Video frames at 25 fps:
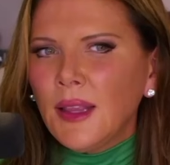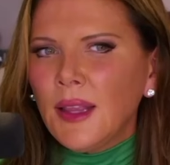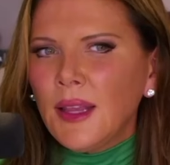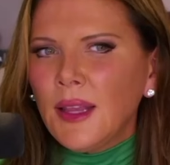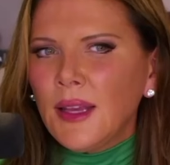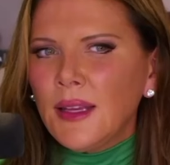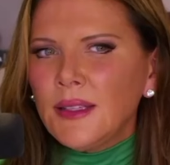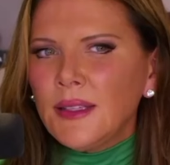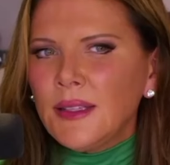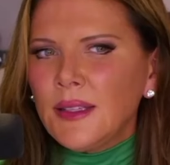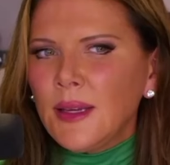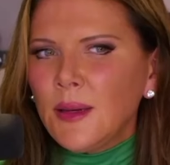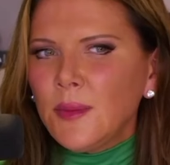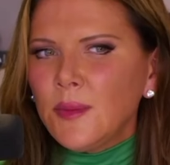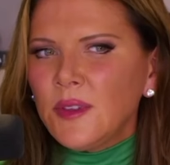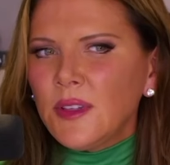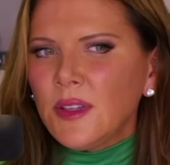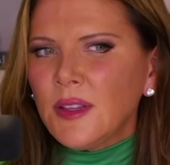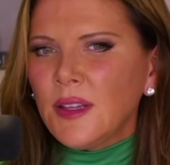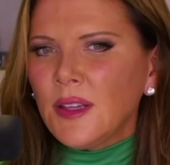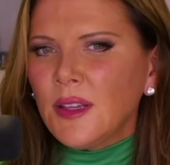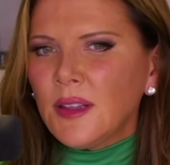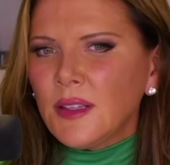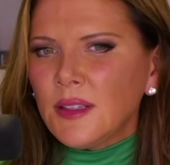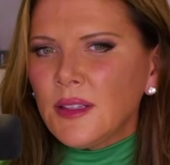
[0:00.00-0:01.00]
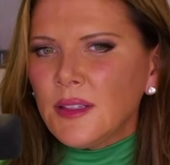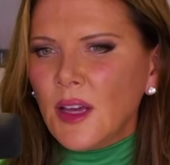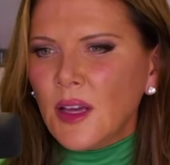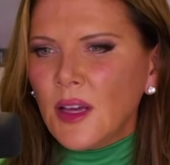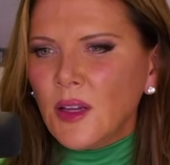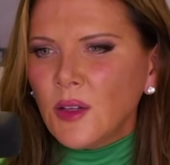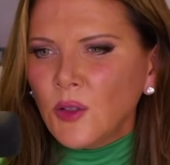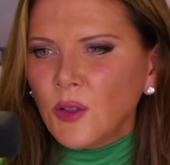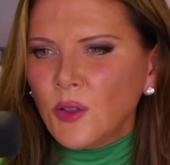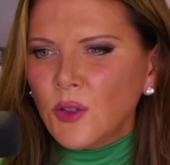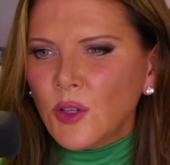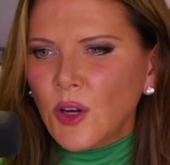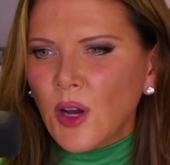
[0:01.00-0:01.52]
they seem to think that
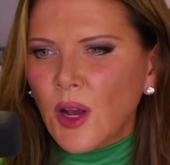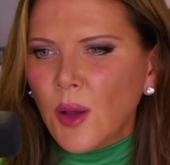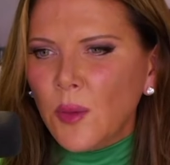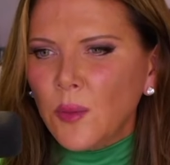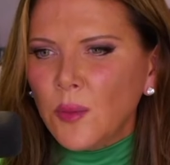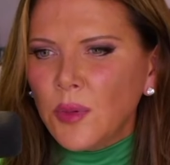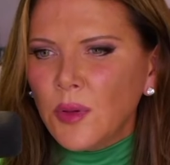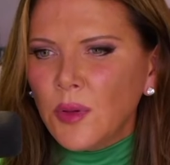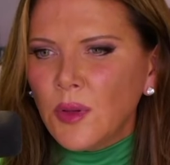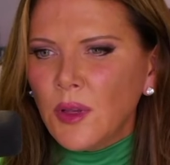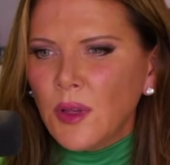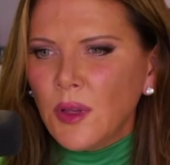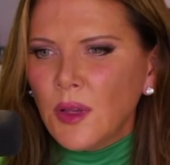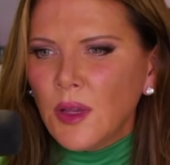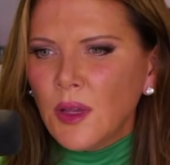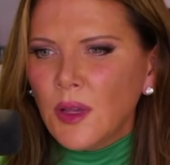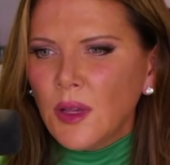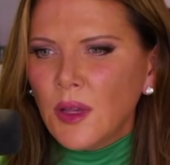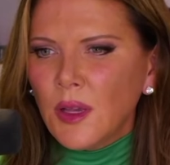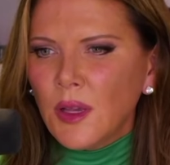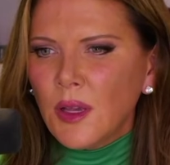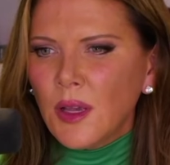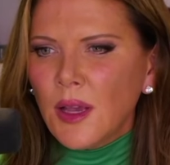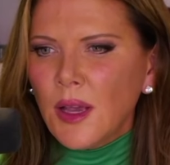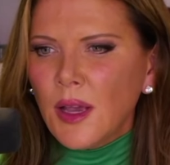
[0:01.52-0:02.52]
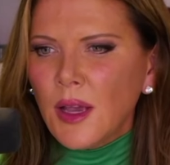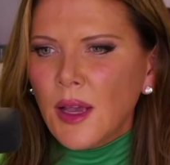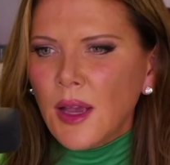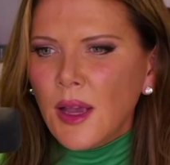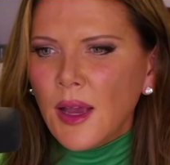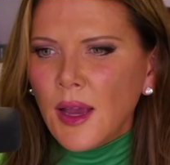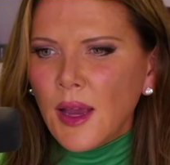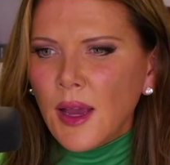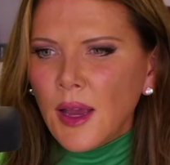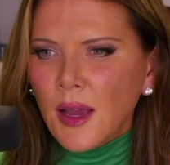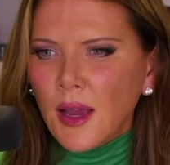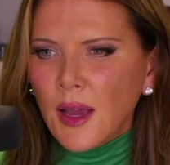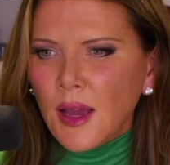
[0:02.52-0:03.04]
Donald Trump
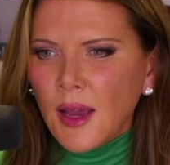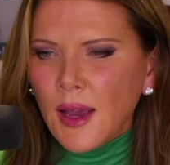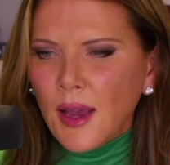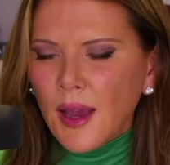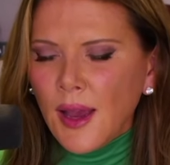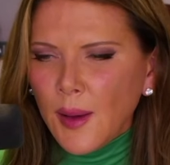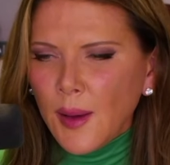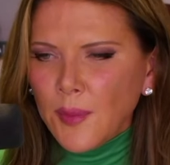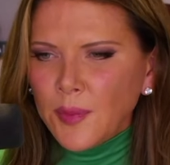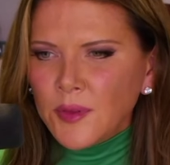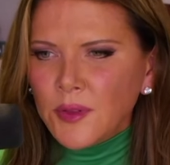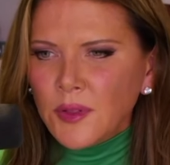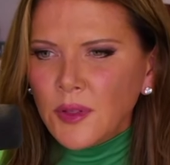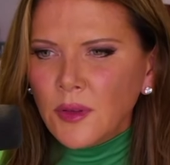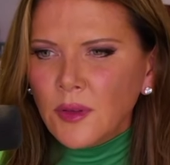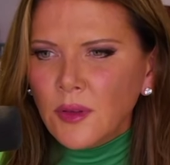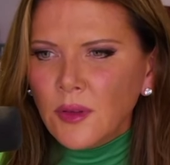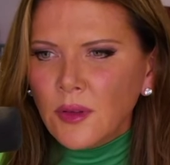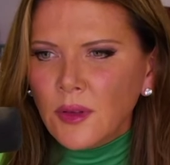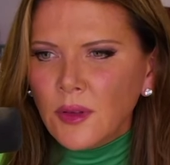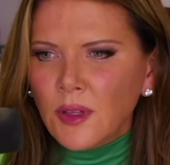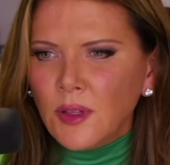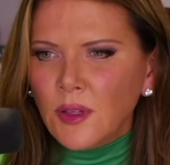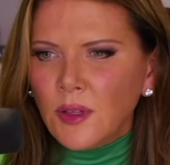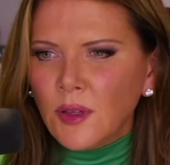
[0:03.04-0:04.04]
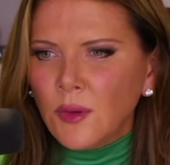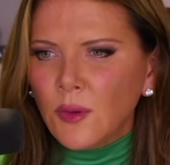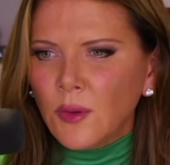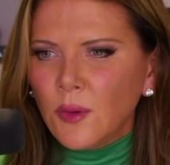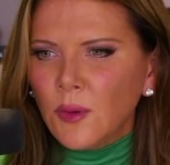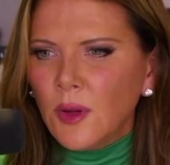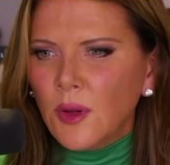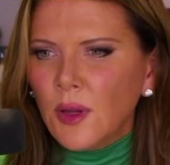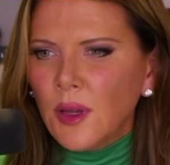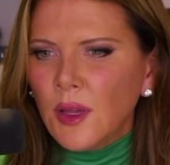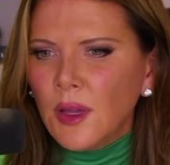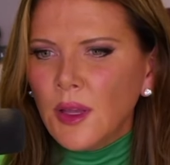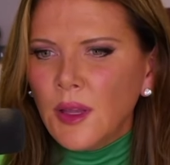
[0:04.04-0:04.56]
absolutely
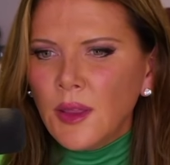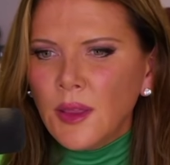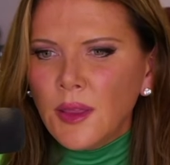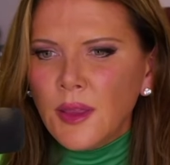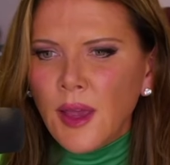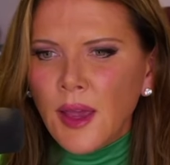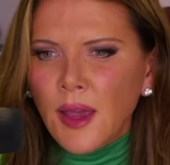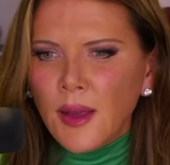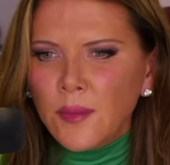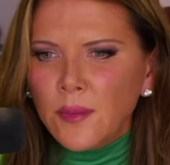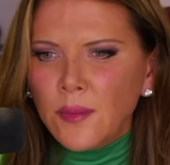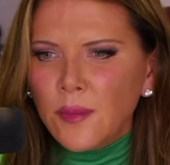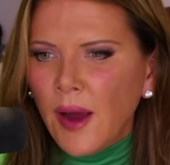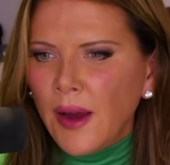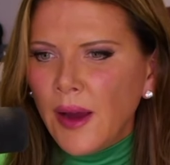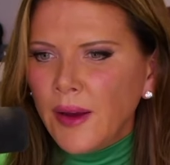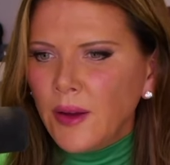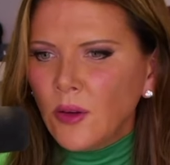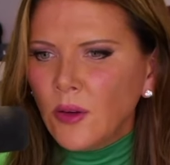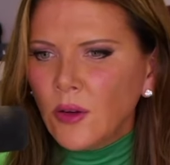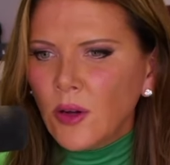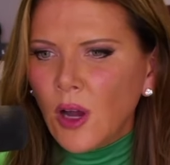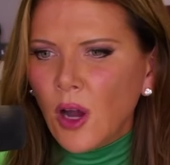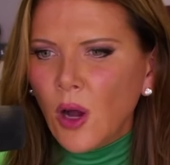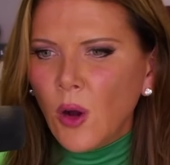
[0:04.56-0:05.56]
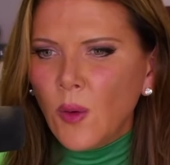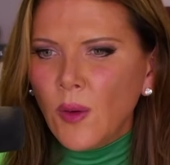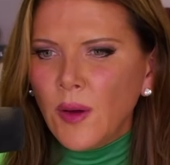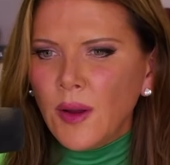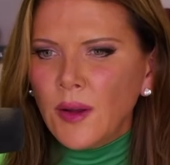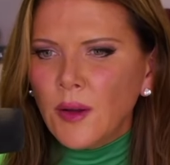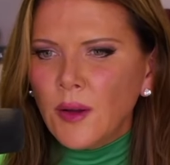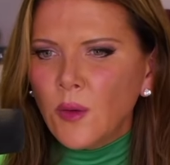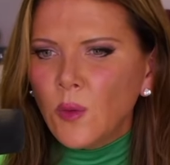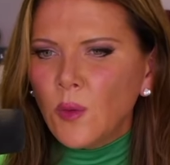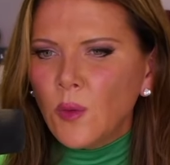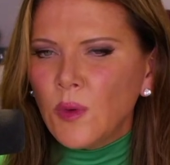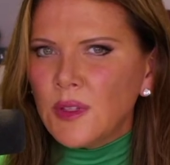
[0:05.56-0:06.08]
knew that Michael
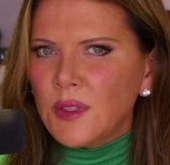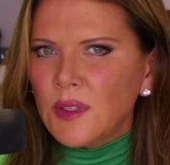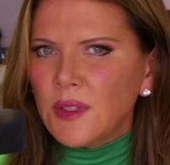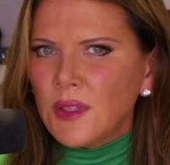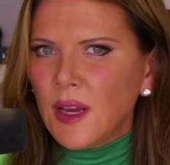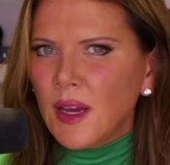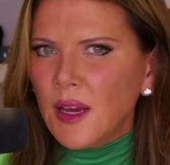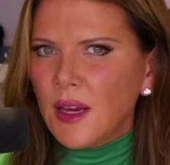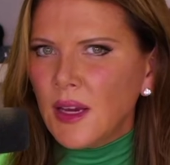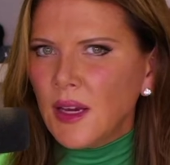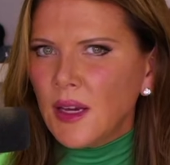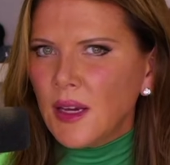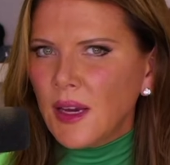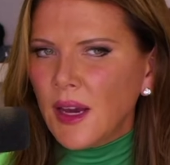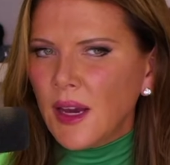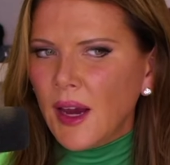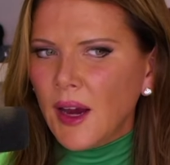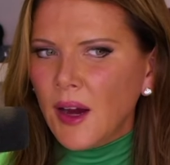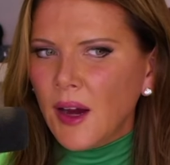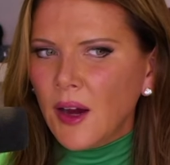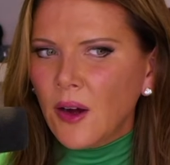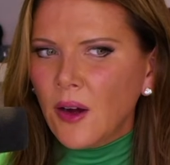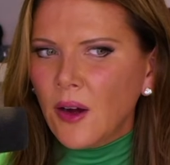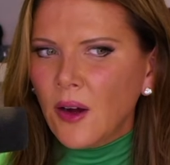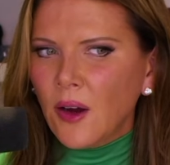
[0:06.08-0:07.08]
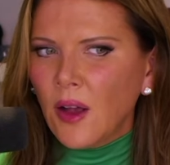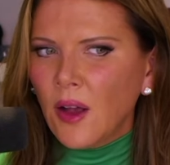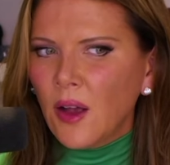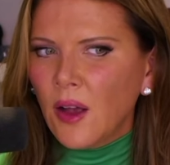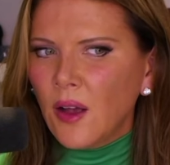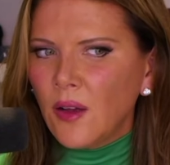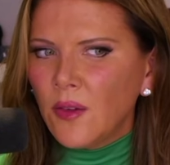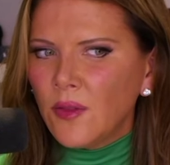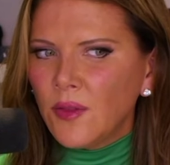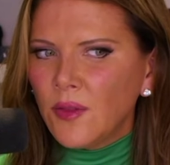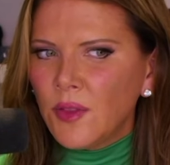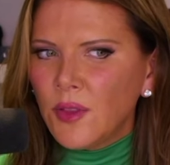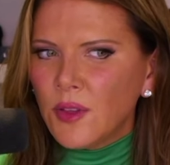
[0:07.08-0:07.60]
Cohen was taking care
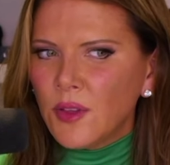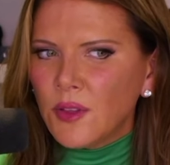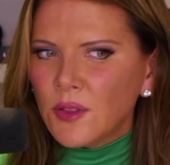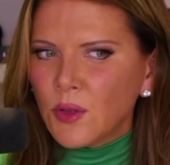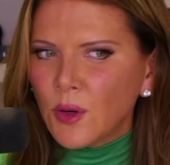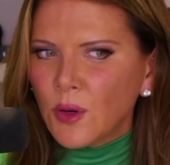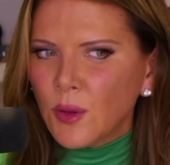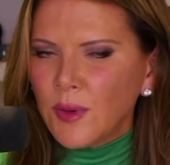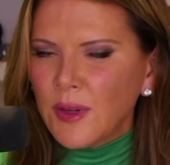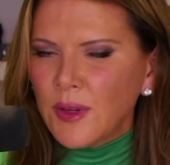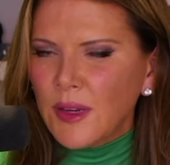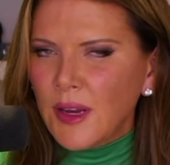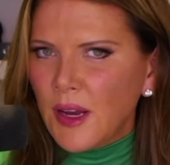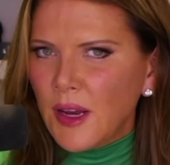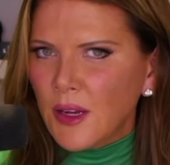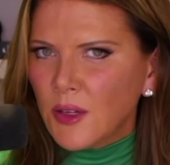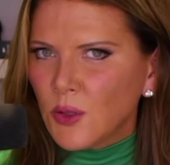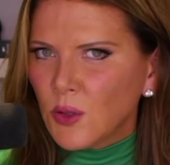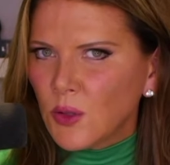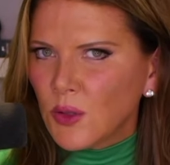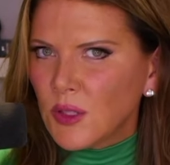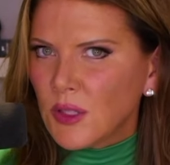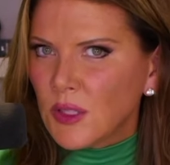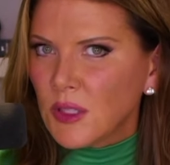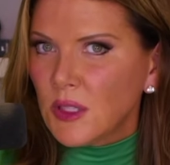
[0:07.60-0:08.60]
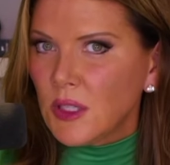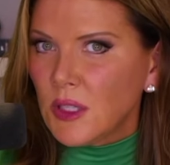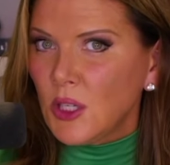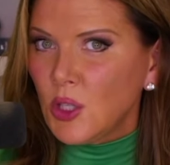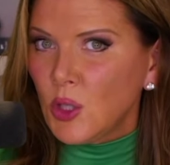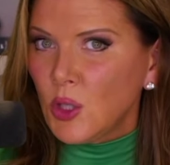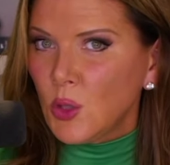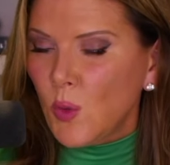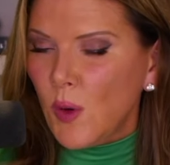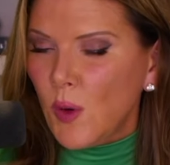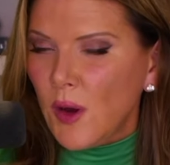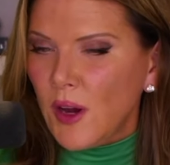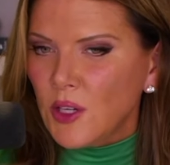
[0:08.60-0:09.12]
of the Stormy Daniels
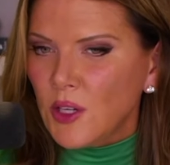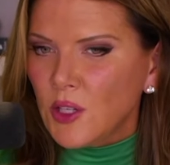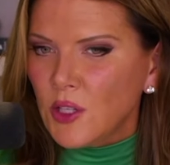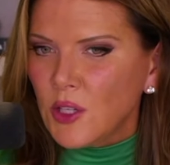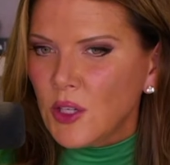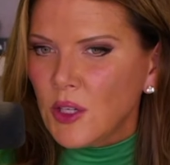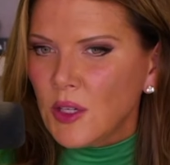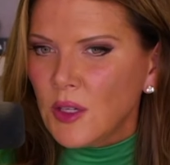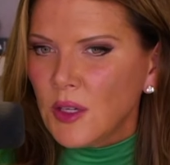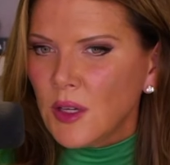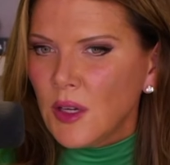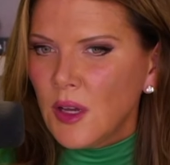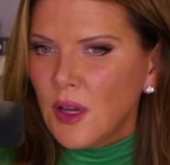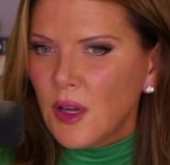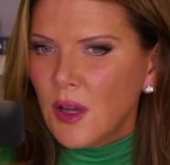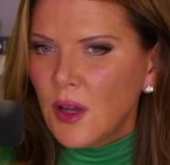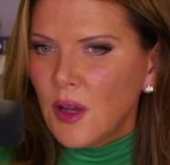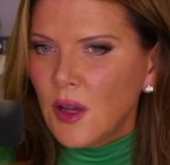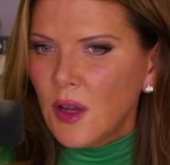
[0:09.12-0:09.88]
situation